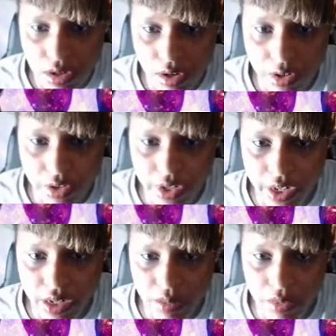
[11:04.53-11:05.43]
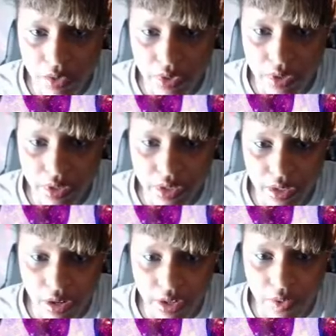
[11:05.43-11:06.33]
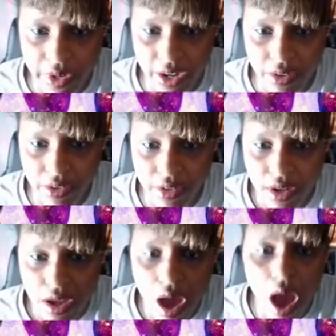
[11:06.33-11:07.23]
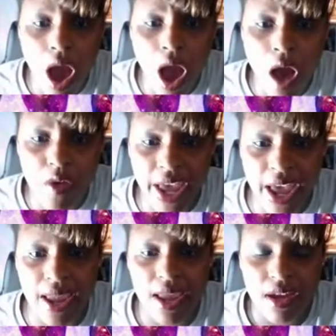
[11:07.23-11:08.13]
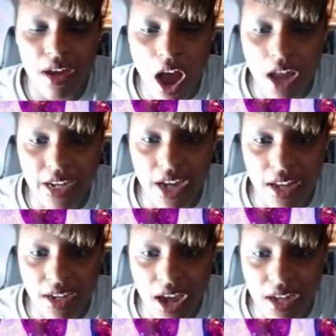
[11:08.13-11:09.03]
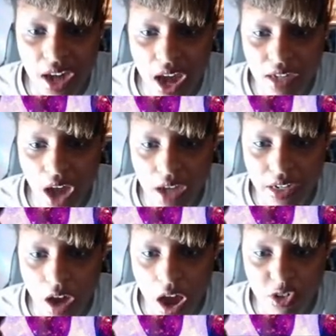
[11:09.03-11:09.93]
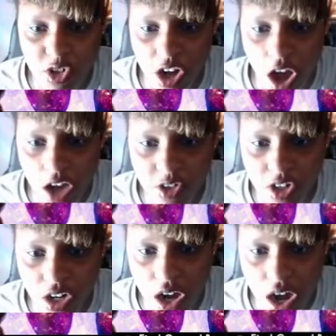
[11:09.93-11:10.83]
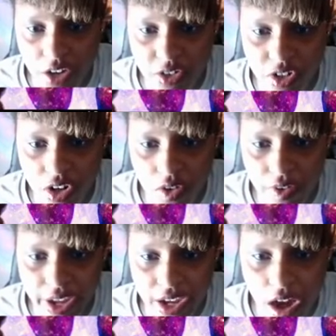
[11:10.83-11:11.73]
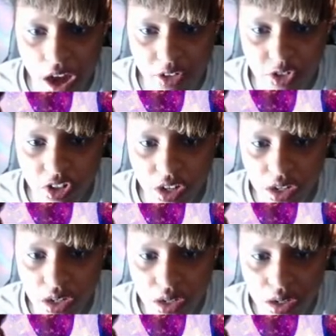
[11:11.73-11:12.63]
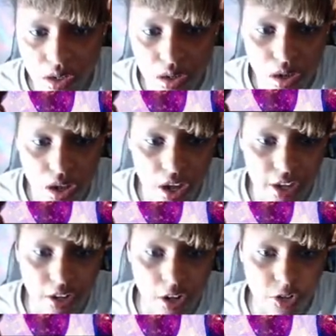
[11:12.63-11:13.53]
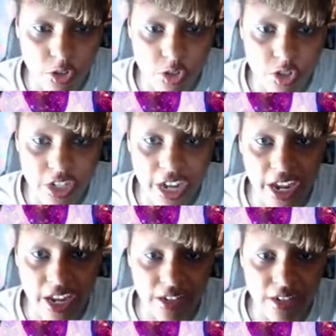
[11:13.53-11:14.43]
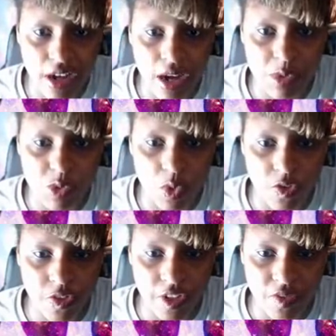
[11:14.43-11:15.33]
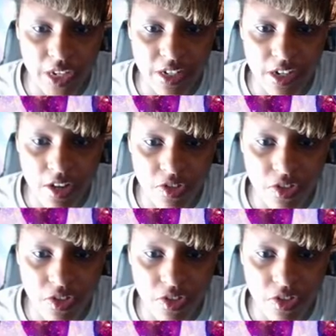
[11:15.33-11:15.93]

Oh, you're a cutting board. Are you a counter? Oh, okay. Got it, got it, got it, got it, got it. Gotcha, gotcha, gotcha. Okay, gotcha. I understand. I was worthy of that death.